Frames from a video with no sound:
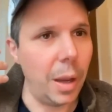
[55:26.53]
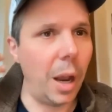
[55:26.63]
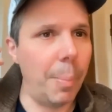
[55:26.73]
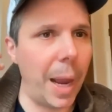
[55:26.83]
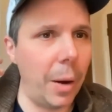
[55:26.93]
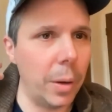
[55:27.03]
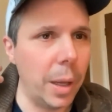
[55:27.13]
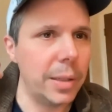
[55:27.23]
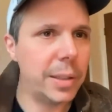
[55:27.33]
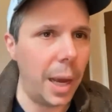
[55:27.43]
about
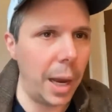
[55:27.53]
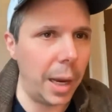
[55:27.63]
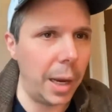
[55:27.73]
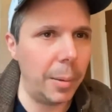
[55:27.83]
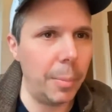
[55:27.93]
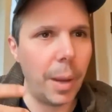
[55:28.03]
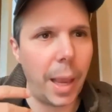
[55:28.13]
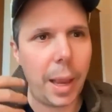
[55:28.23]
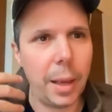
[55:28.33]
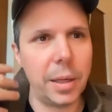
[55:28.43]
time
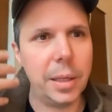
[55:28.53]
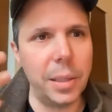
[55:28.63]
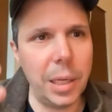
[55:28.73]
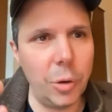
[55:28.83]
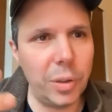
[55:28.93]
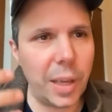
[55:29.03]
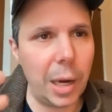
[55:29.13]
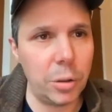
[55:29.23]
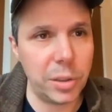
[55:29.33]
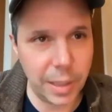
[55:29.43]
and continuous
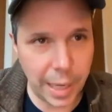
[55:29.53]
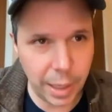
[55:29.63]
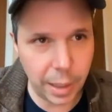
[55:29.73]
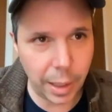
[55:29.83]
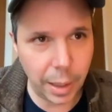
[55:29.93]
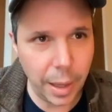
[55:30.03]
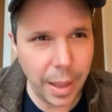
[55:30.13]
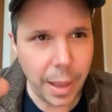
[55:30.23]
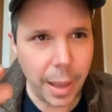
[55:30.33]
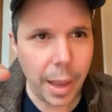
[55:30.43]
heterogeneity
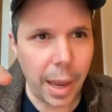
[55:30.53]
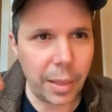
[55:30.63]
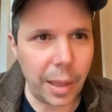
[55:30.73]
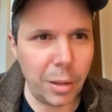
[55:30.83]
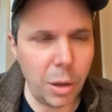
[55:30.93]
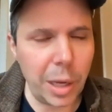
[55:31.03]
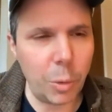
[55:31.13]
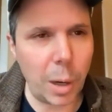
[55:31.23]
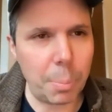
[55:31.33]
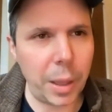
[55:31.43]
and then look at
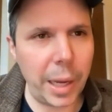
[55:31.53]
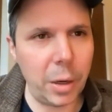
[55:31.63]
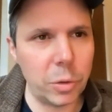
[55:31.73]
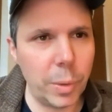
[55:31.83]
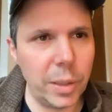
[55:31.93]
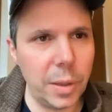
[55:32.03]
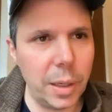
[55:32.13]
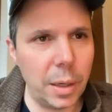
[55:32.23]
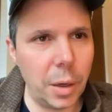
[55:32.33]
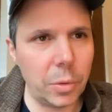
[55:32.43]
where Plato's
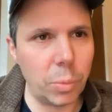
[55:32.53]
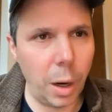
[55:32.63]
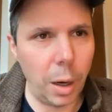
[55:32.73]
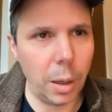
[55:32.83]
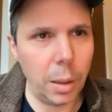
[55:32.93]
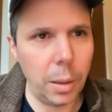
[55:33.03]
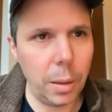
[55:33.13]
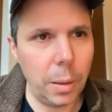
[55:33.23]
reasoning goes wrong.